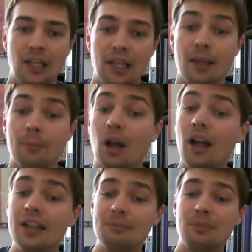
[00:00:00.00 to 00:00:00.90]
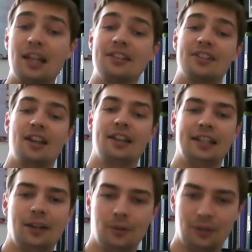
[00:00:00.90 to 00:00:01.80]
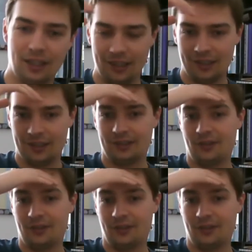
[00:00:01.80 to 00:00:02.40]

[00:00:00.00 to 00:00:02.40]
But Hide in Plain Sight. Now,